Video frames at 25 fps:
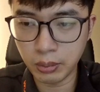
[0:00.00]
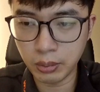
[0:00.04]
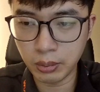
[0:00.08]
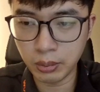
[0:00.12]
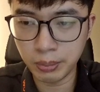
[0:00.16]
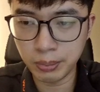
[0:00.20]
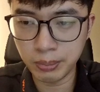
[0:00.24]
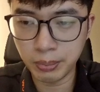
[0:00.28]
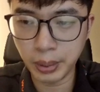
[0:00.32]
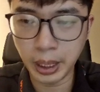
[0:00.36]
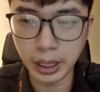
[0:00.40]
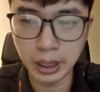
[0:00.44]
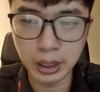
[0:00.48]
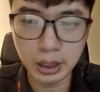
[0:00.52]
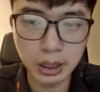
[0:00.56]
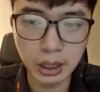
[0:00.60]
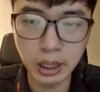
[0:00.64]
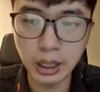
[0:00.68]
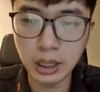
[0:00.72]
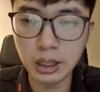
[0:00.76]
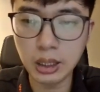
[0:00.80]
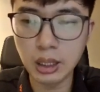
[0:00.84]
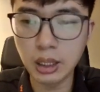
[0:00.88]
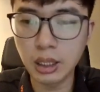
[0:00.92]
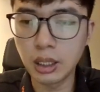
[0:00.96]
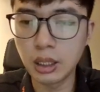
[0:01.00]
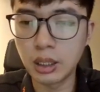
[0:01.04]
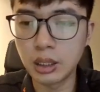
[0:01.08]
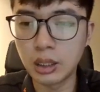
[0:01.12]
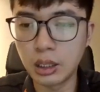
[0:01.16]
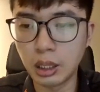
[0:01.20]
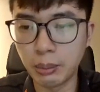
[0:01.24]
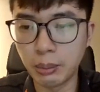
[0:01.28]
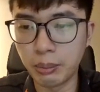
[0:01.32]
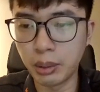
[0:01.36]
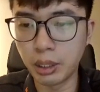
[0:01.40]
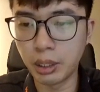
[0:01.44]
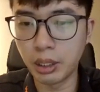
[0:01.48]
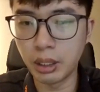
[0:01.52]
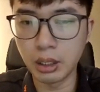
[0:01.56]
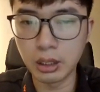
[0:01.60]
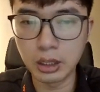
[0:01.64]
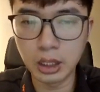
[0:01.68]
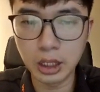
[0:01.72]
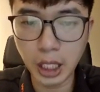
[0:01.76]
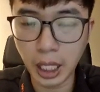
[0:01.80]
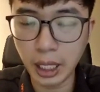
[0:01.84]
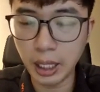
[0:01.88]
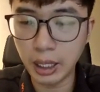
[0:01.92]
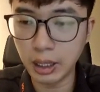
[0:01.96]
basic simple
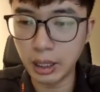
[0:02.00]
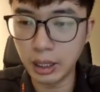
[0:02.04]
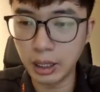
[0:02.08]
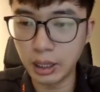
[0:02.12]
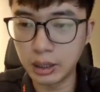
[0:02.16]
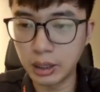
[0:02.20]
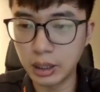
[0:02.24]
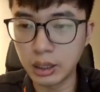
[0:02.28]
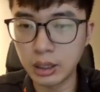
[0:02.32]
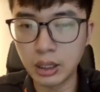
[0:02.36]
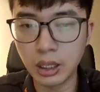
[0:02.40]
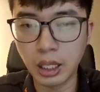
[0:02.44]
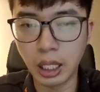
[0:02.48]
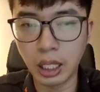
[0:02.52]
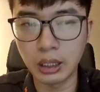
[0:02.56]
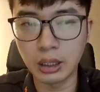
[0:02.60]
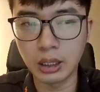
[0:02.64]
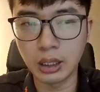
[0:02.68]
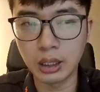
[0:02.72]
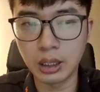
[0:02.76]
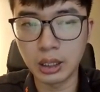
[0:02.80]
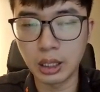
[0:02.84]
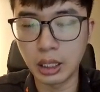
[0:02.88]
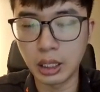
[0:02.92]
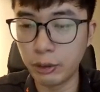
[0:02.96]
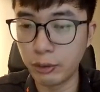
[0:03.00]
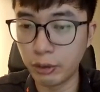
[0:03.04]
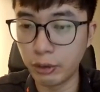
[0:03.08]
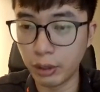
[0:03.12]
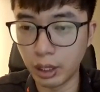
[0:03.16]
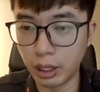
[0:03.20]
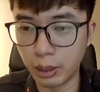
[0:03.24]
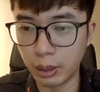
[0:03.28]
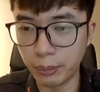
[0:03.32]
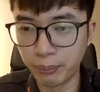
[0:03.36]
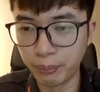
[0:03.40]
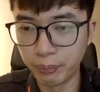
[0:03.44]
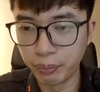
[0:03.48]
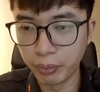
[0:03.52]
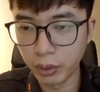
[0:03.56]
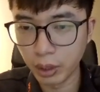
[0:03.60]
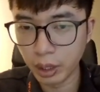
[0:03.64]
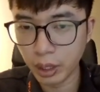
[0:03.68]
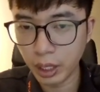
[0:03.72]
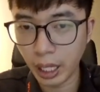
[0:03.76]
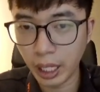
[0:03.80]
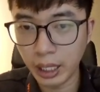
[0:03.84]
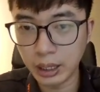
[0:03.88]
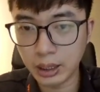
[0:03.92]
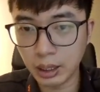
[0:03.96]
chart analysis. I just give
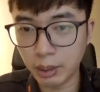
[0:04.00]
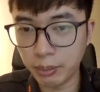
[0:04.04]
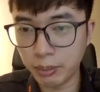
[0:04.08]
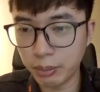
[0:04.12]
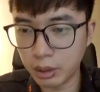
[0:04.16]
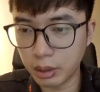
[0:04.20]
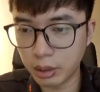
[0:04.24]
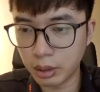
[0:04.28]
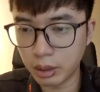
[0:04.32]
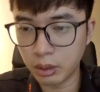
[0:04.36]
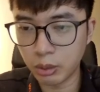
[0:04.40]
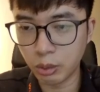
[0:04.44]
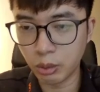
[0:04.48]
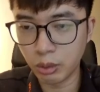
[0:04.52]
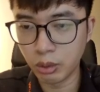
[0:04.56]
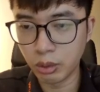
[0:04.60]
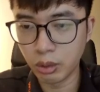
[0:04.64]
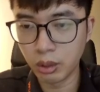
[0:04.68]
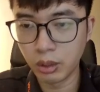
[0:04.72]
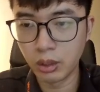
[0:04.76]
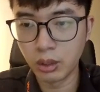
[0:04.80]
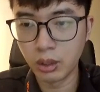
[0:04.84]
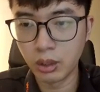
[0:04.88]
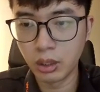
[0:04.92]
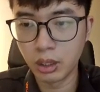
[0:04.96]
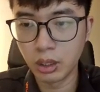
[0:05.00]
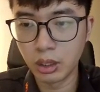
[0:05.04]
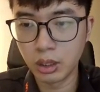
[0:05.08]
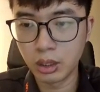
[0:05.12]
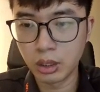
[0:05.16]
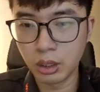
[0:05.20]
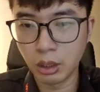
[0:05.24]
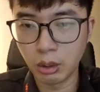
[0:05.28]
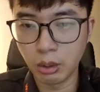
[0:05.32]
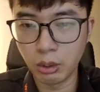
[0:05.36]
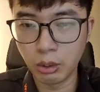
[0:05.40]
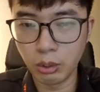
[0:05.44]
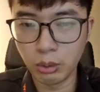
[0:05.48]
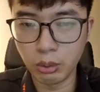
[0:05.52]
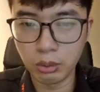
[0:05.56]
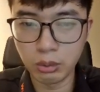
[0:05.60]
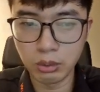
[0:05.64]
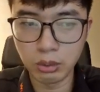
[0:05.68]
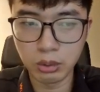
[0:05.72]
examples. So